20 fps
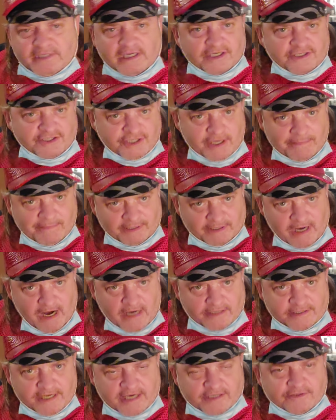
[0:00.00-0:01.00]
Some of the
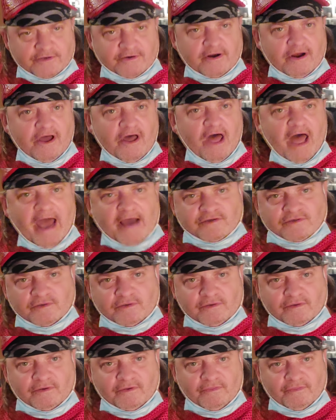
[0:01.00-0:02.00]
contacts are
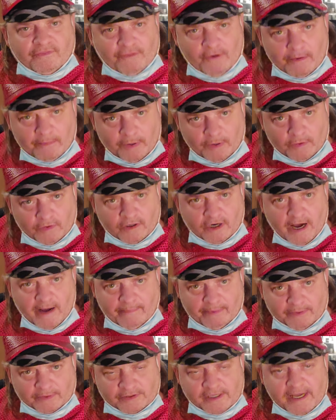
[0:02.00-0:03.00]
actual thermal
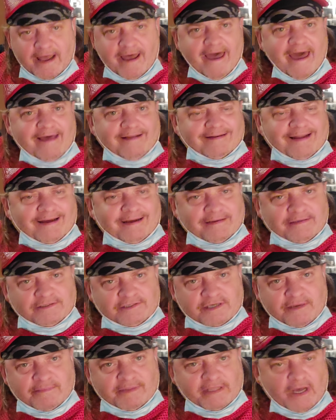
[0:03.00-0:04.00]
coupled, and like in
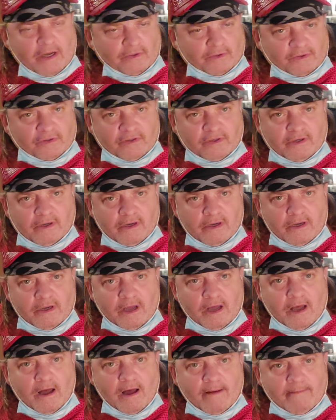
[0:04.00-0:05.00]
some of the older
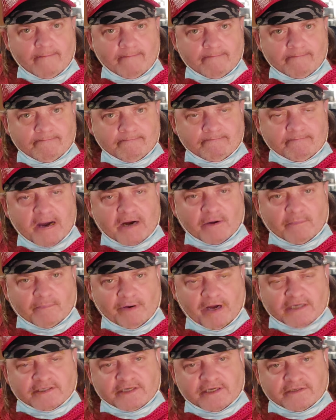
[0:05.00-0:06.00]

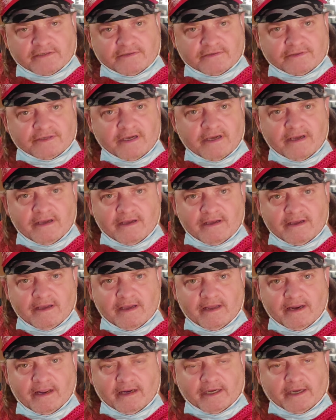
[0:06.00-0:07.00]
microprocessors
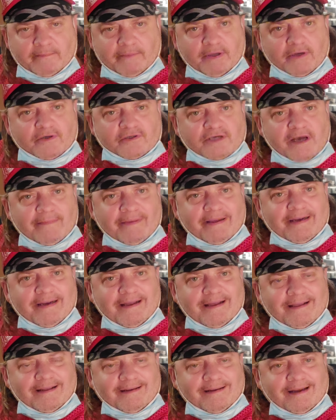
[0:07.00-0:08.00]
and computers, I mean,
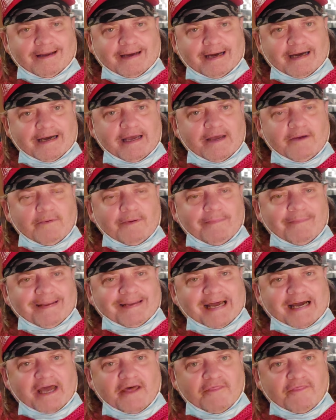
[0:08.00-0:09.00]
like it would be
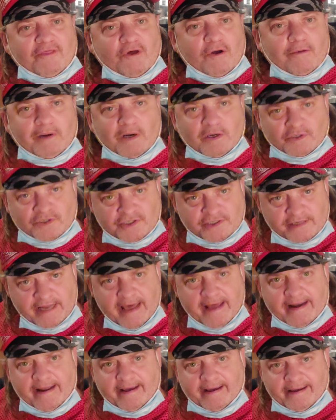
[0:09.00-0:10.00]
like a
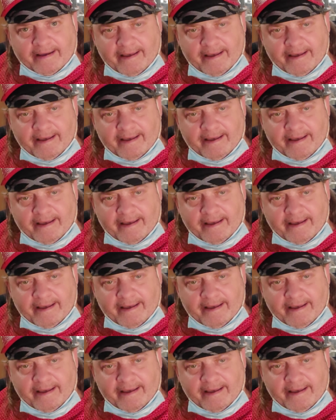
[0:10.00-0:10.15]
thermostatic,